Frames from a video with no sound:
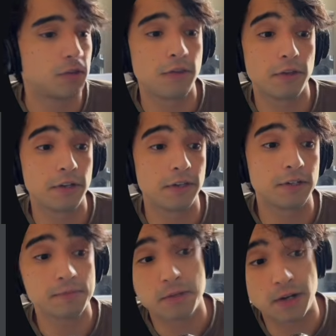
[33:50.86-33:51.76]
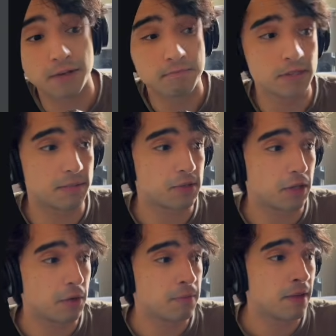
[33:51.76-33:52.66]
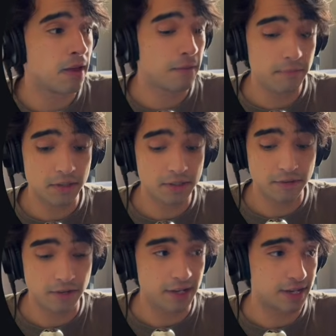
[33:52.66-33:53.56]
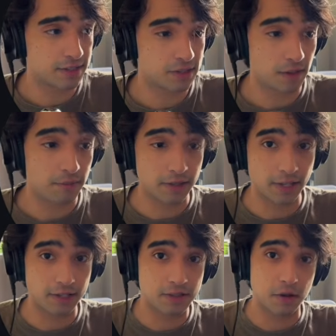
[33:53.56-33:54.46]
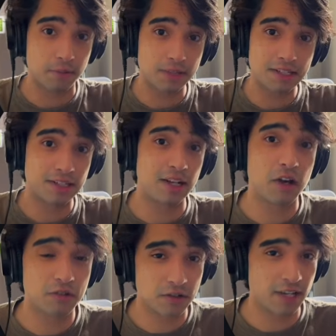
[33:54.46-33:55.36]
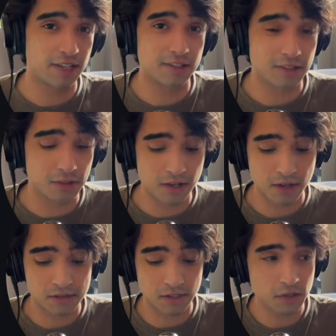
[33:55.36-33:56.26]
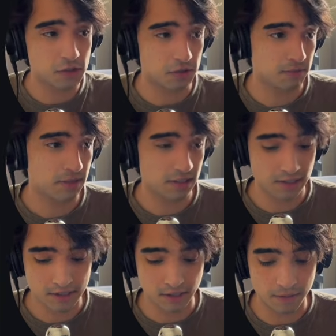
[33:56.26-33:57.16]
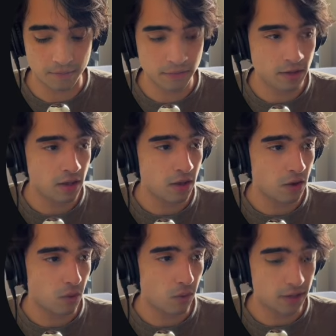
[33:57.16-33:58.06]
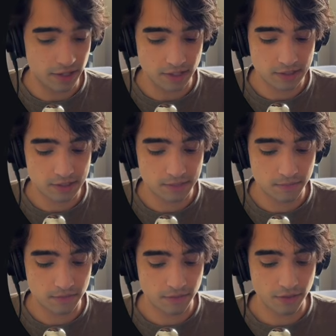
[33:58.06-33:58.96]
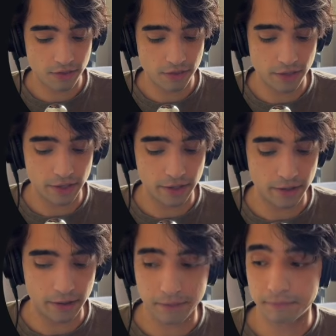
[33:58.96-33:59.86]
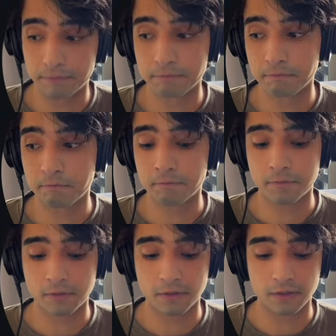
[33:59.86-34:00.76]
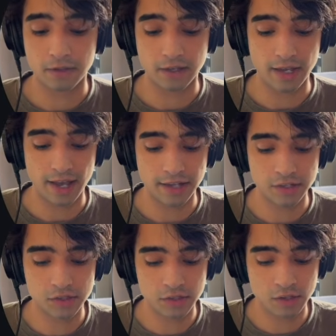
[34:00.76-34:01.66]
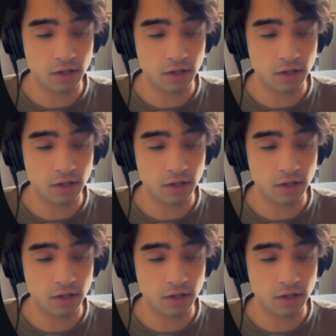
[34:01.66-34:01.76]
"30 years, all right, seems to know. But if I ask something that is completely unrelated to the Constitution, let's say, what is the age